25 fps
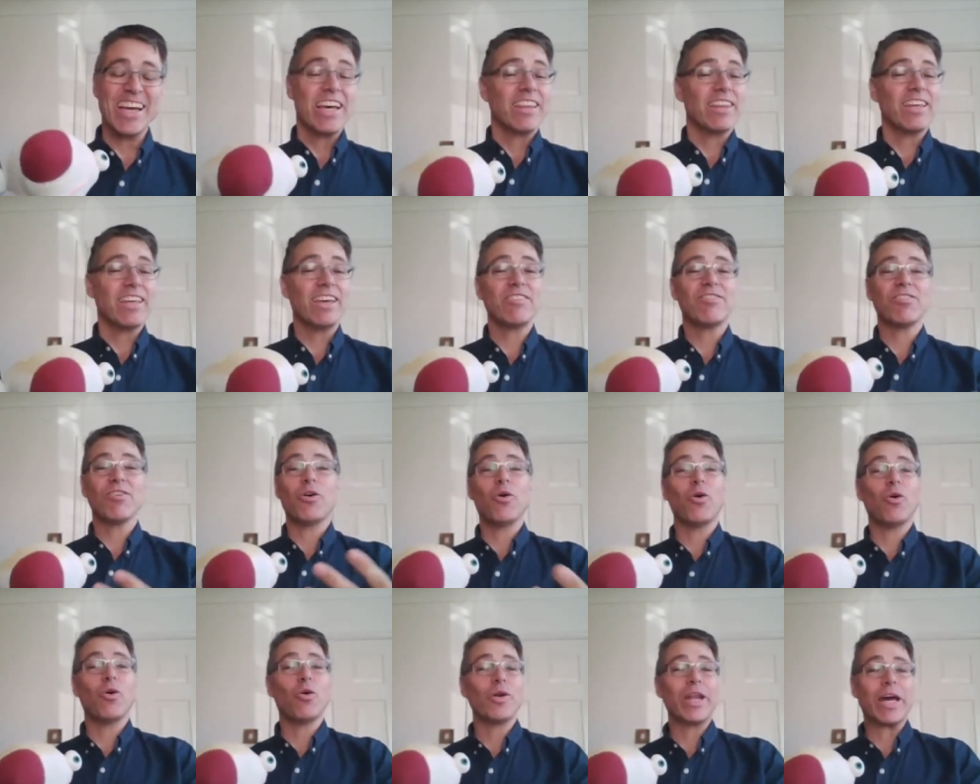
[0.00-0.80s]
these are
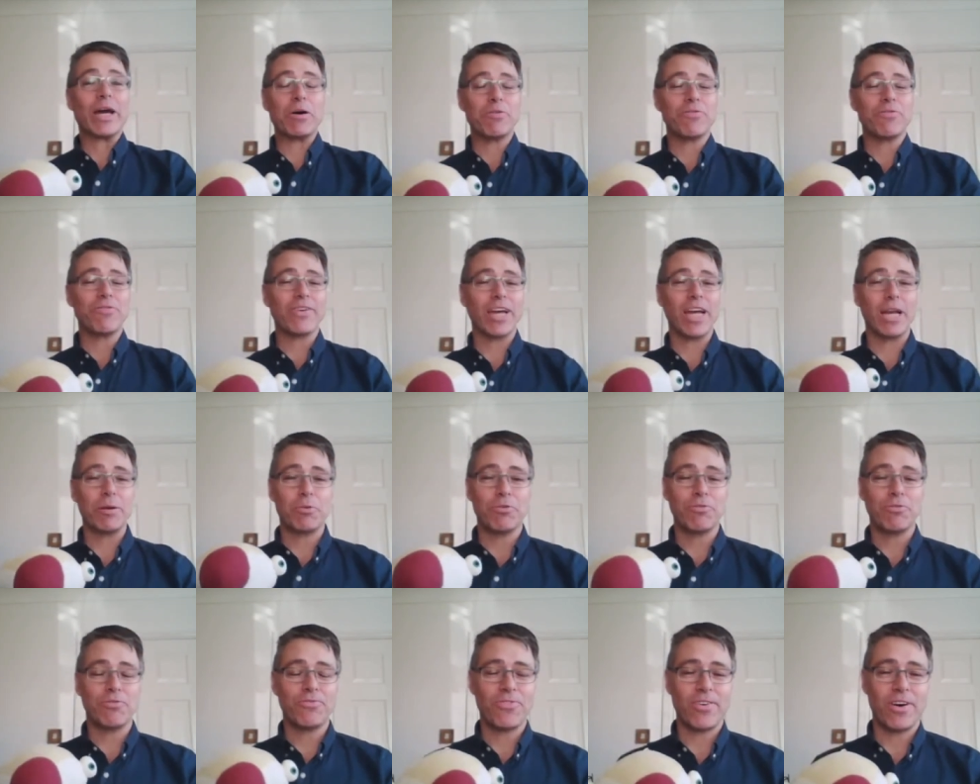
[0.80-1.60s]
all now
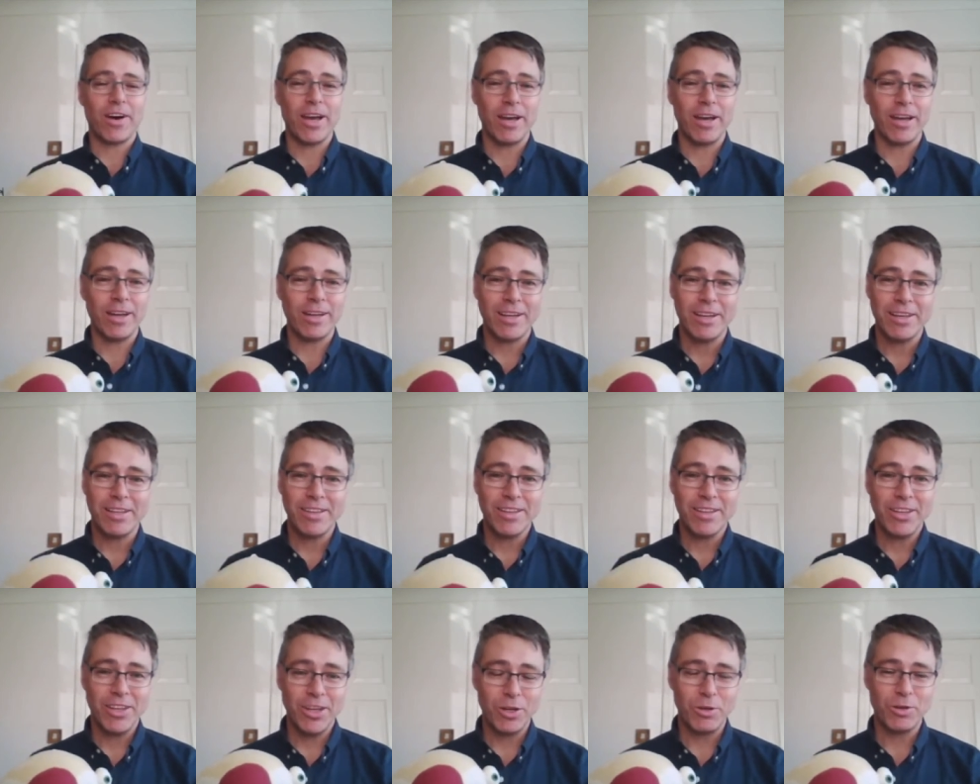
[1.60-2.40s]
available via
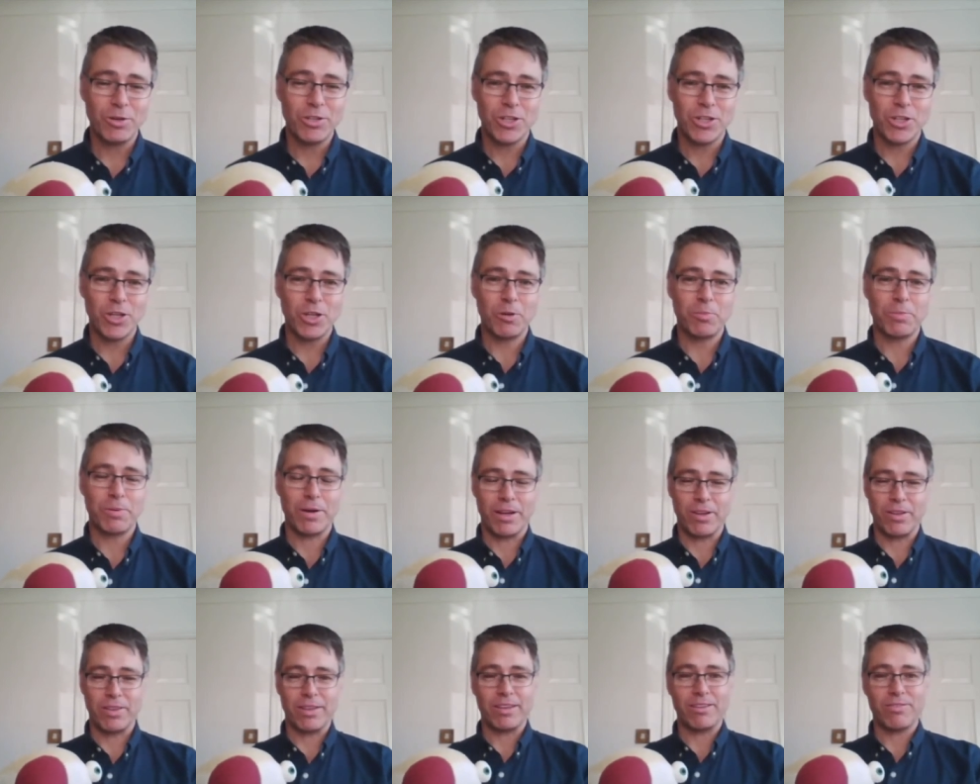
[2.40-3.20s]
YouTube.
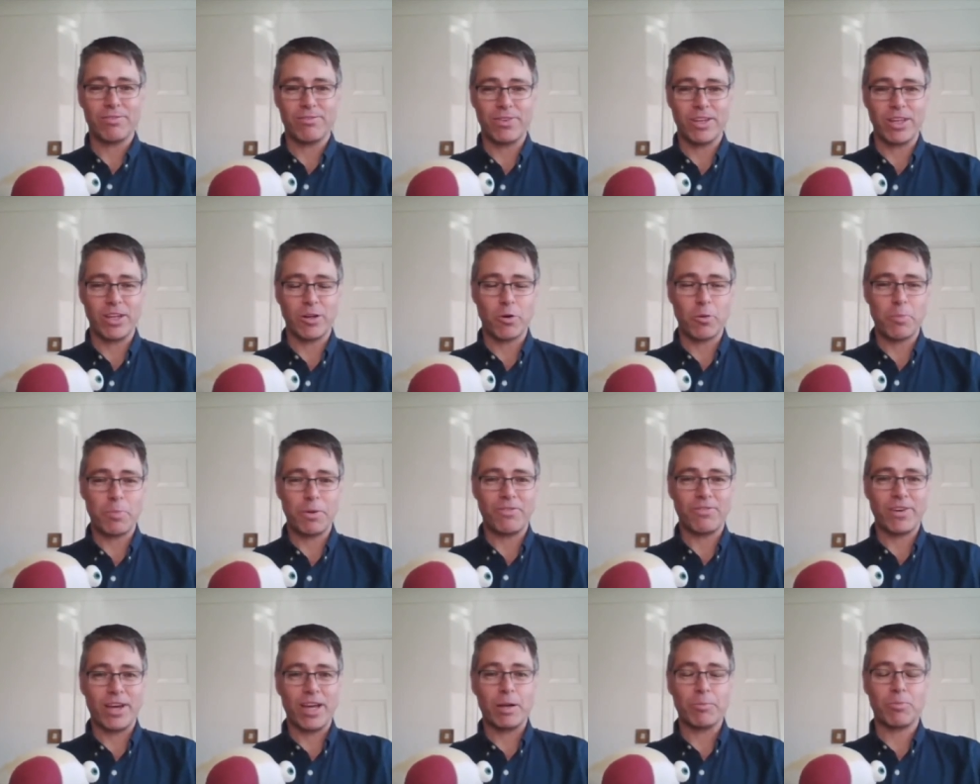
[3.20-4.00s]
This video will be
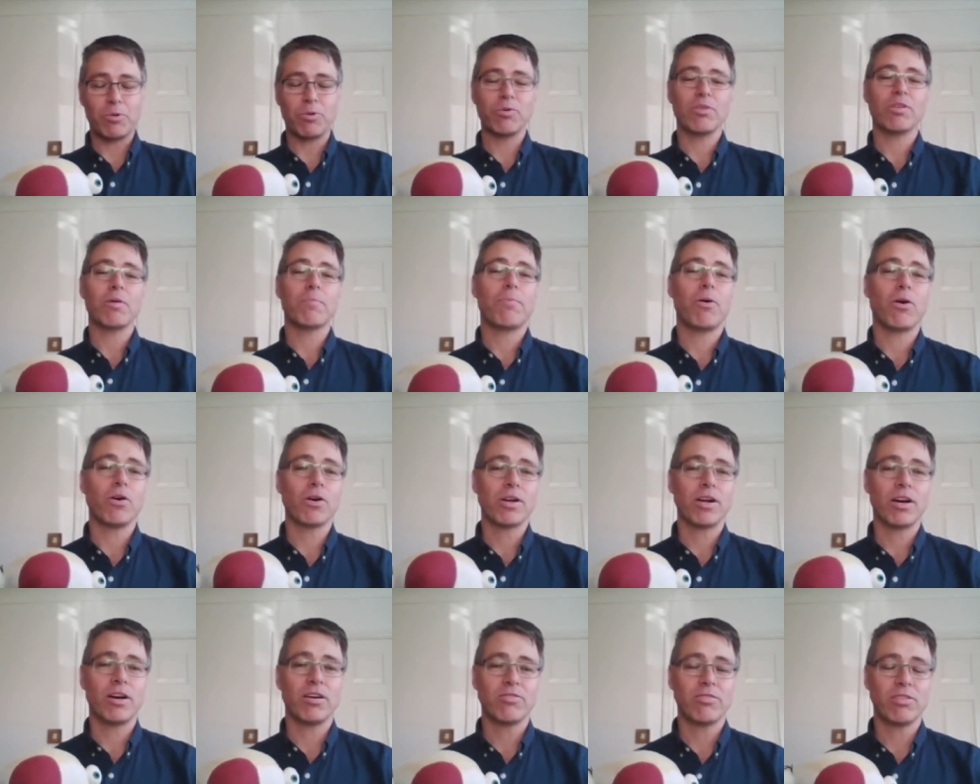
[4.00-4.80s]
available. The
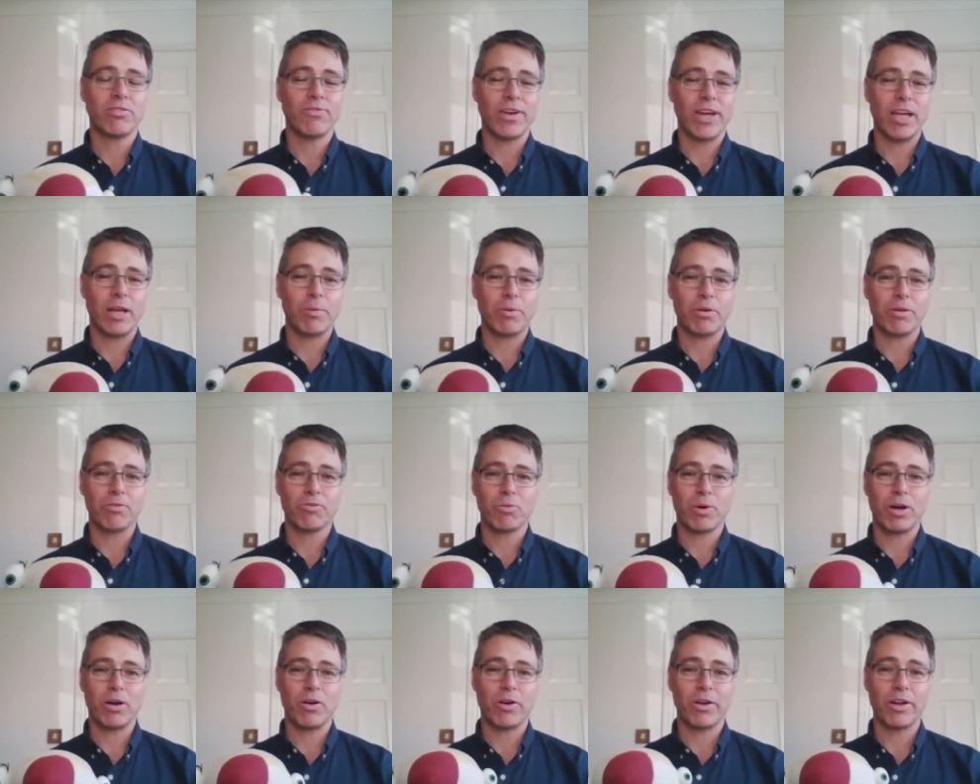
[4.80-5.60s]
podcast is available as
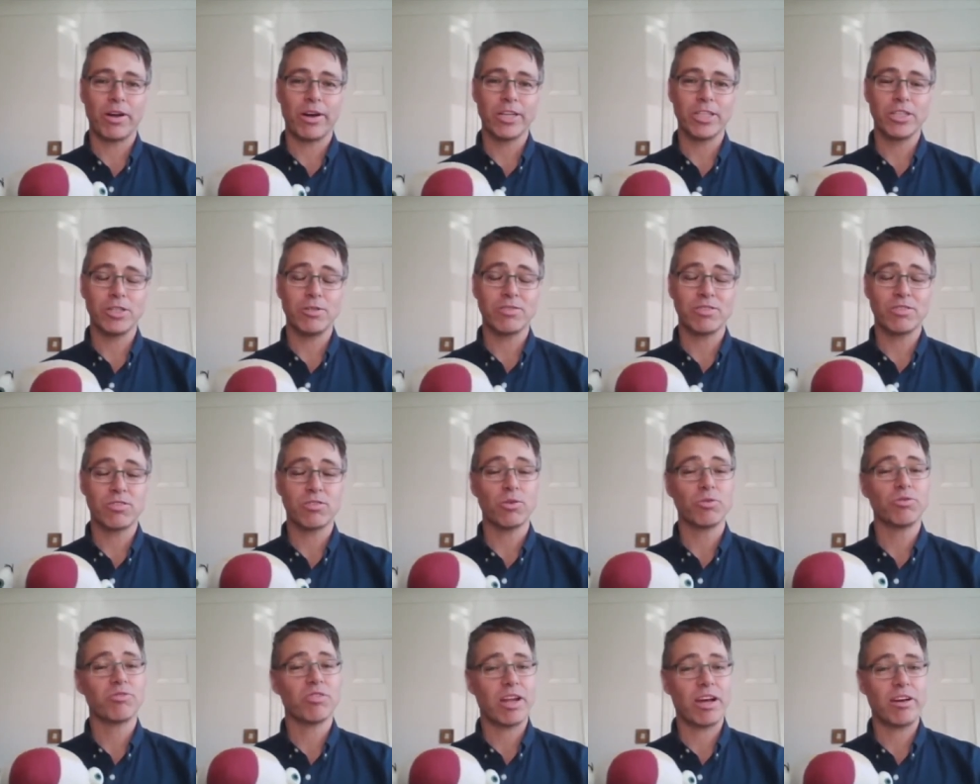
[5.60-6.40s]
well on iTunes. It's
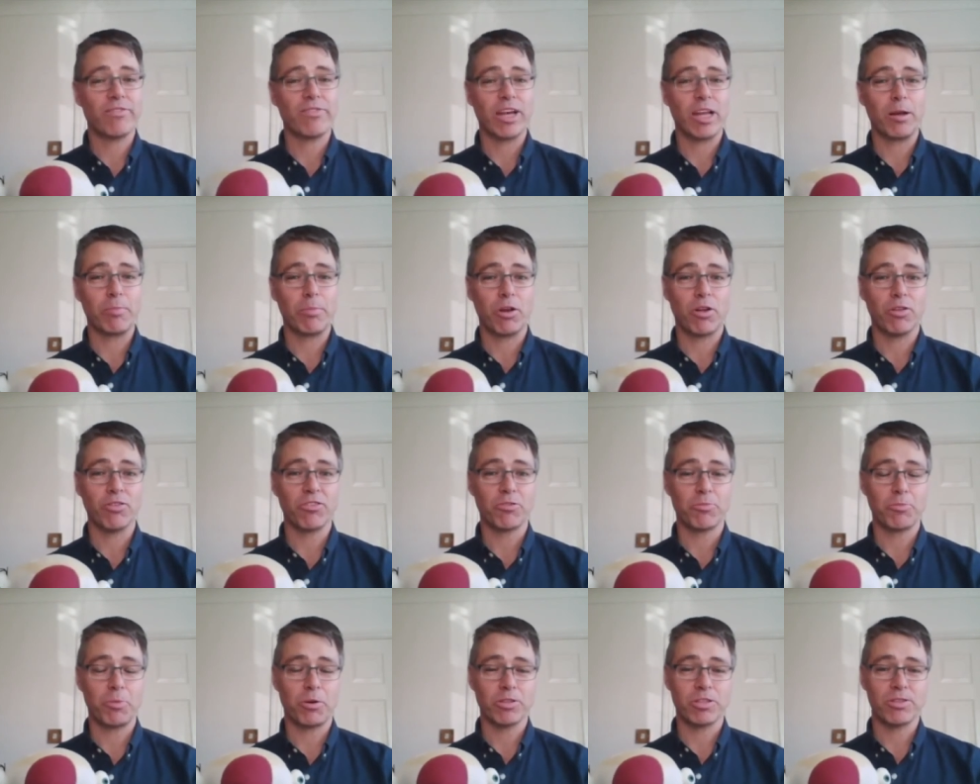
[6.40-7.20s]
also now available on
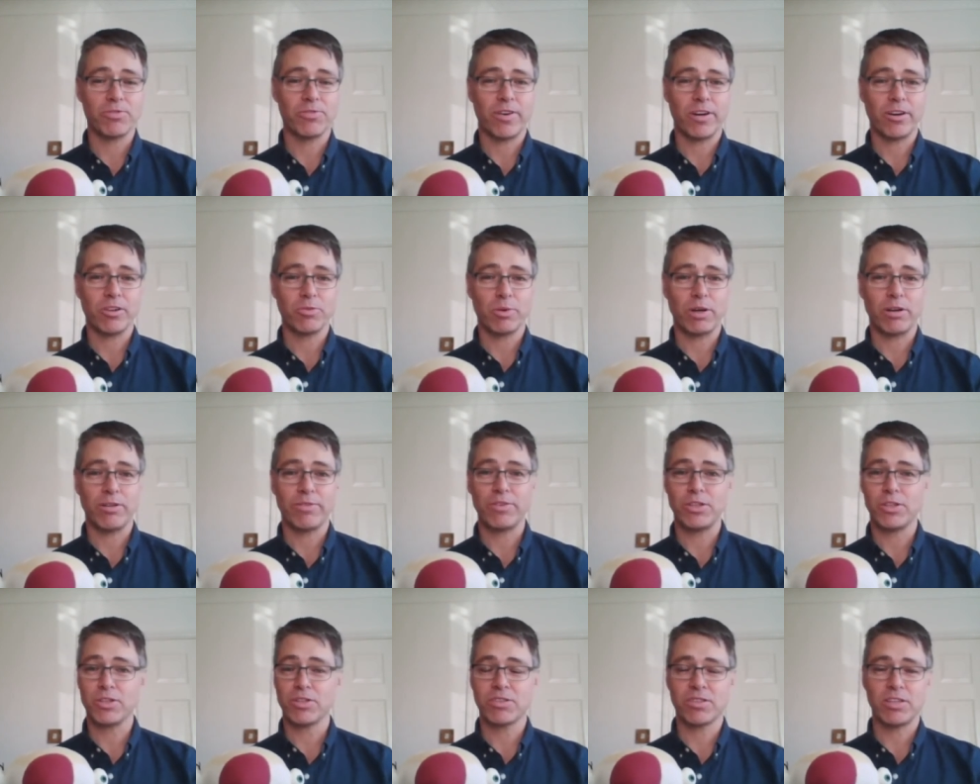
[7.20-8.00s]
Spotify as well. If
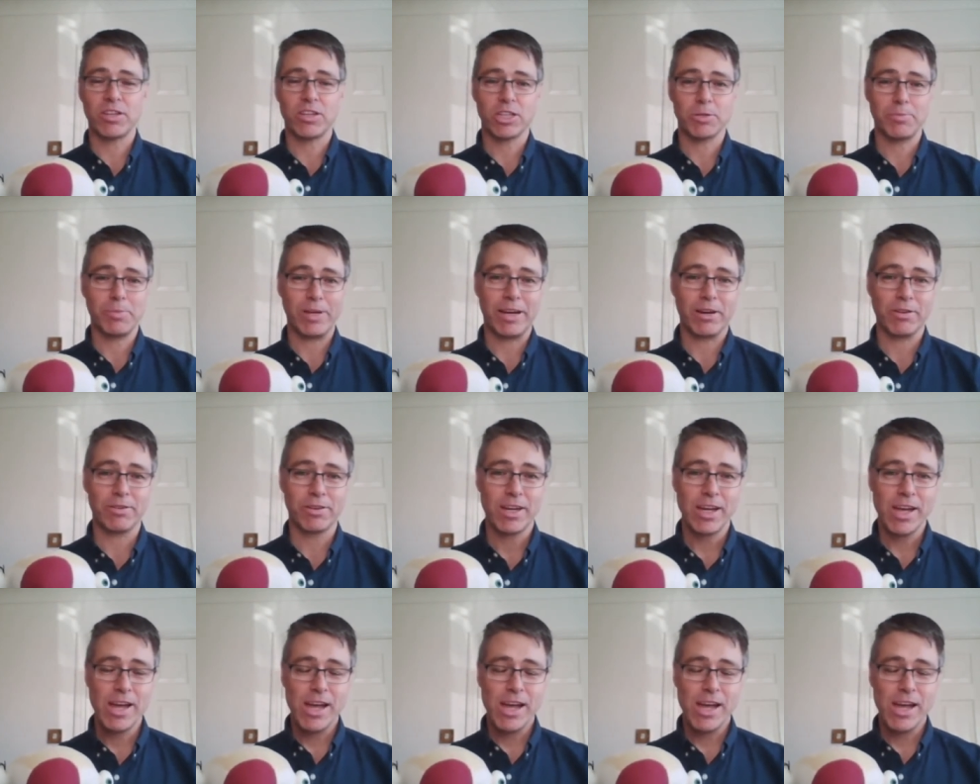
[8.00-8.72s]
you just search me out,